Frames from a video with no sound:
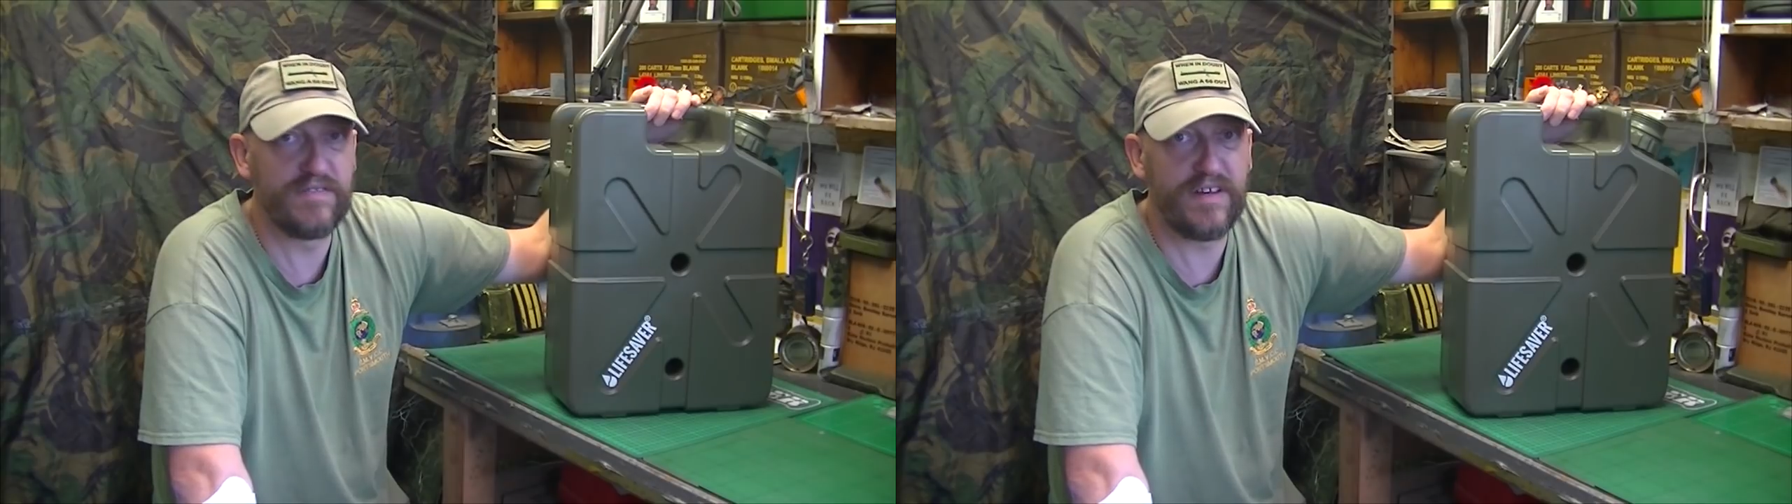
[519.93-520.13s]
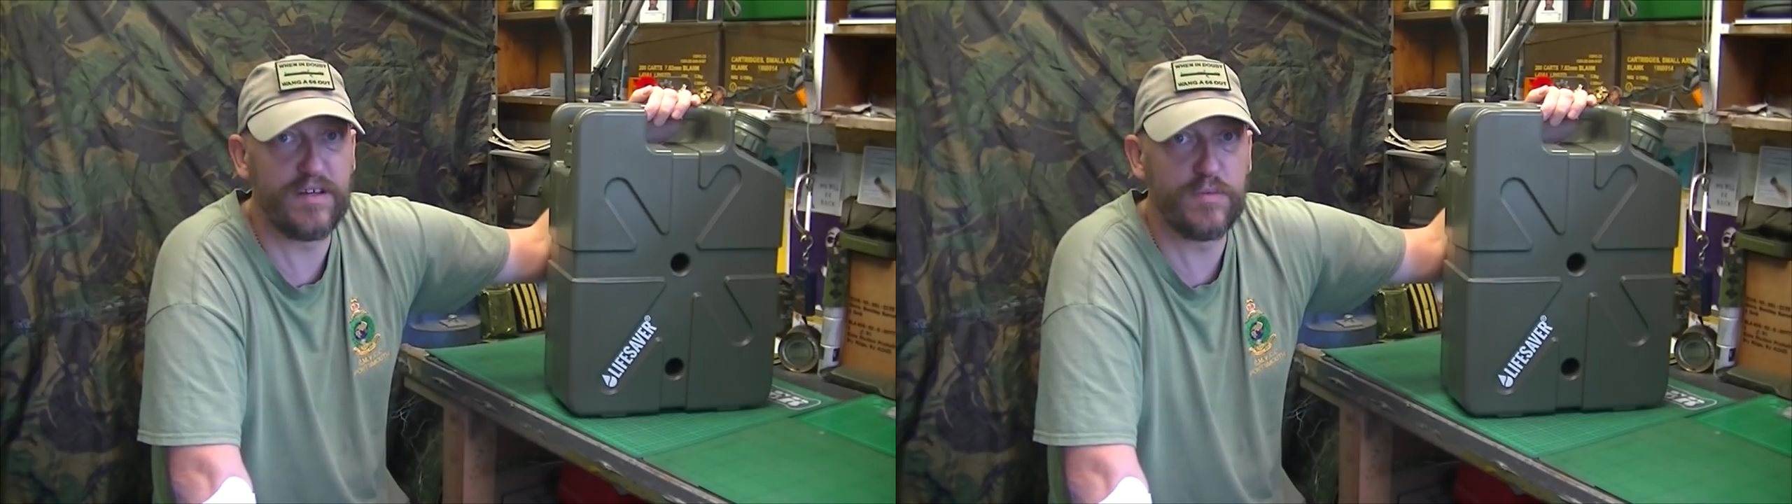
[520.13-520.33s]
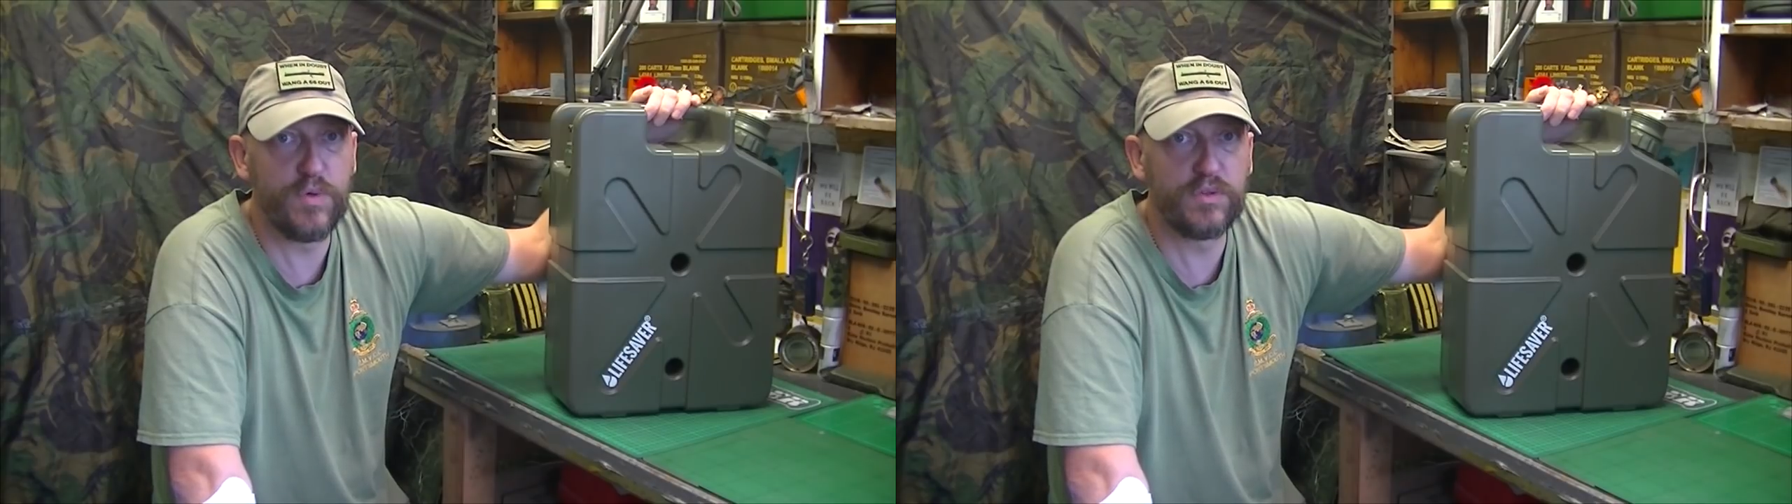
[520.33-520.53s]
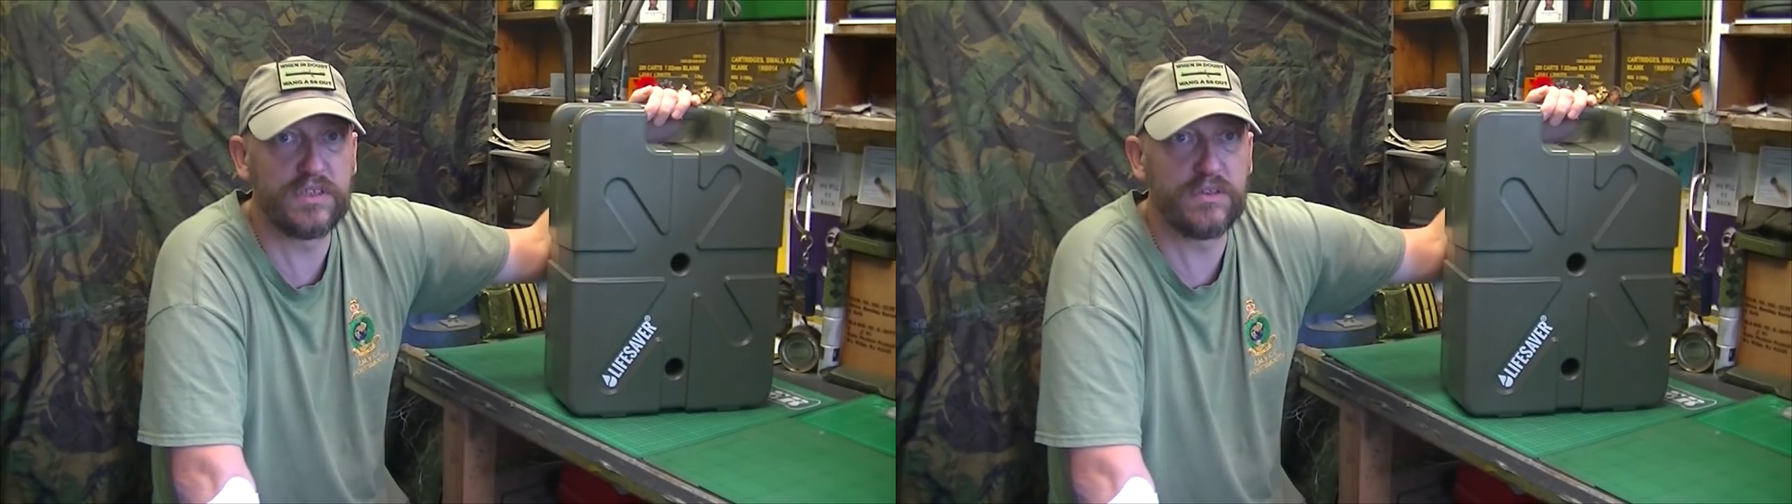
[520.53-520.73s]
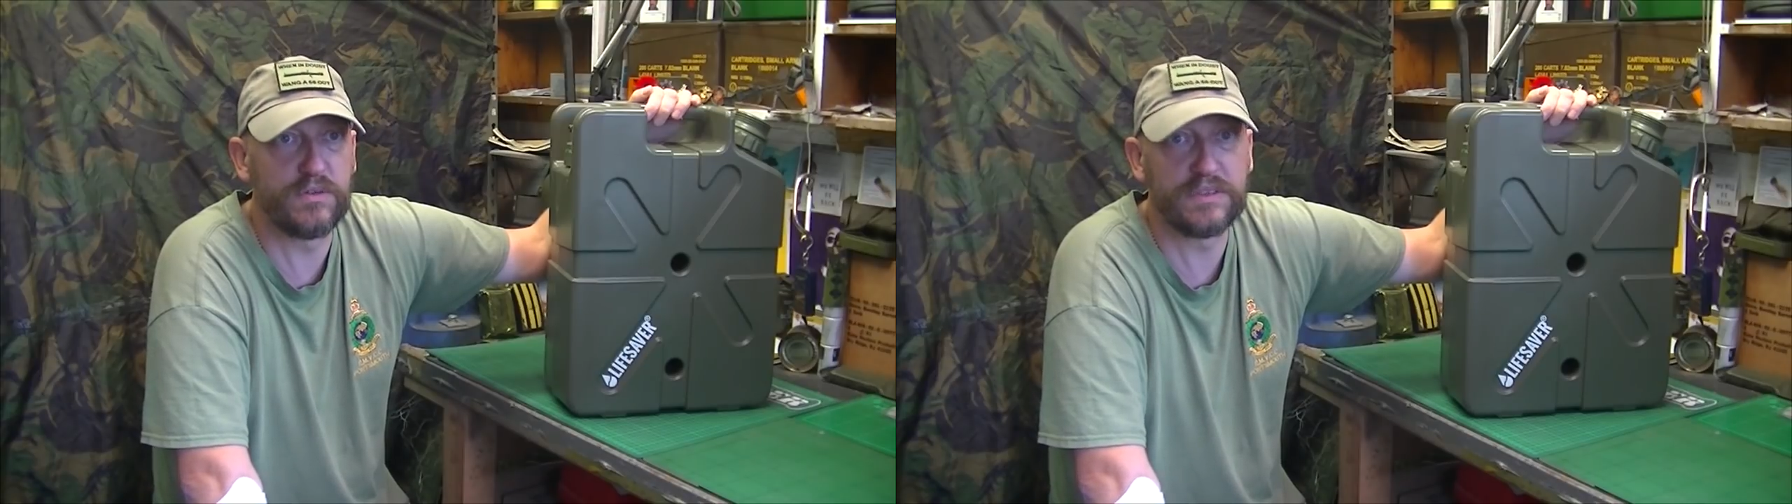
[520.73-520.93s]
running
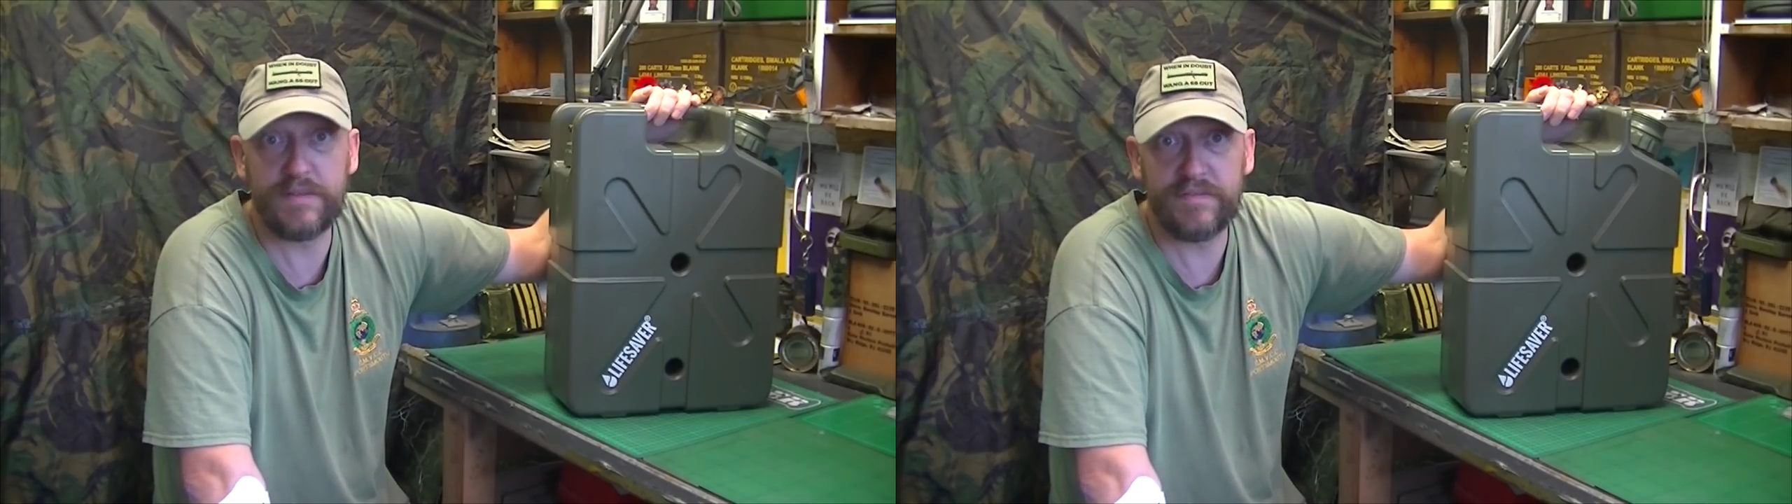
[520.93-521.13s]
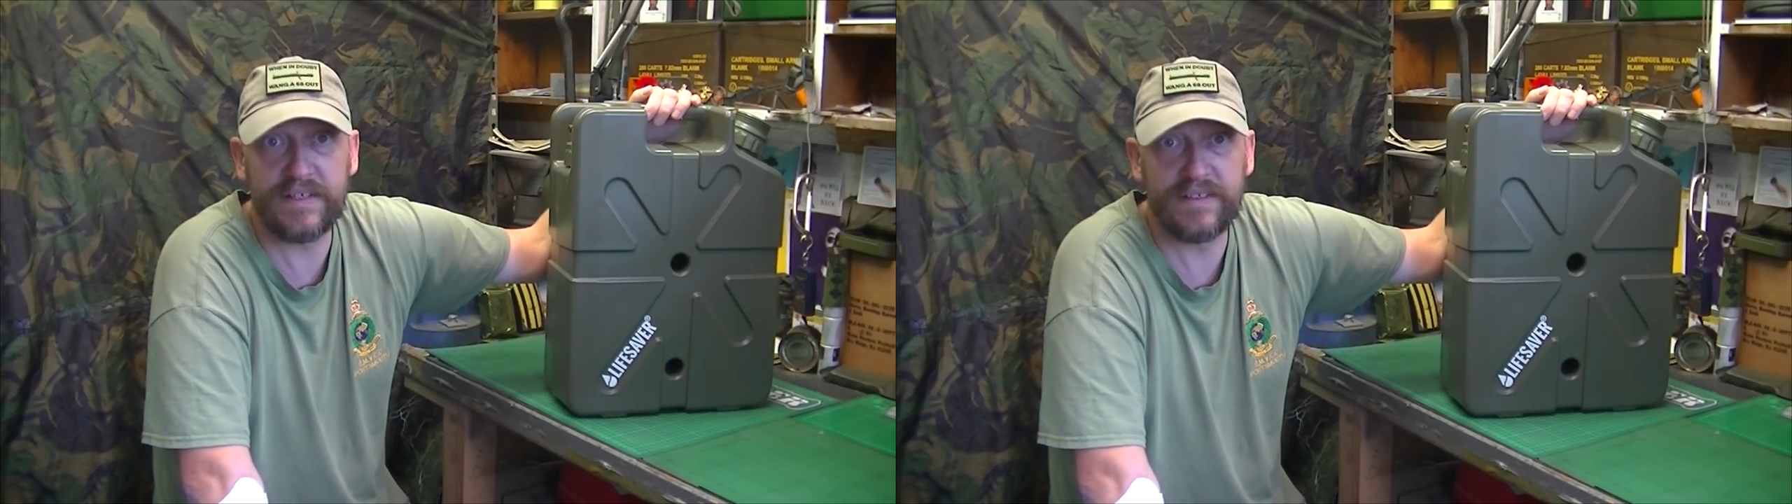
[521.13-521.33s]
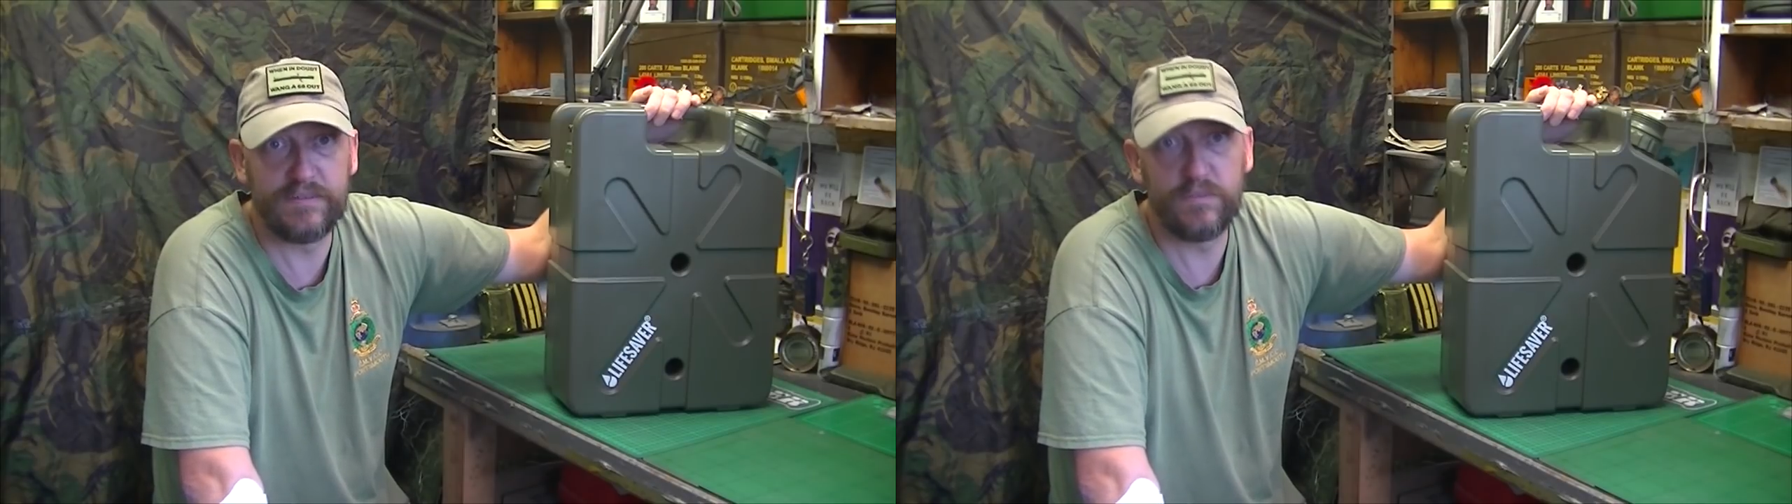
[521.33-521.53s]
water or something,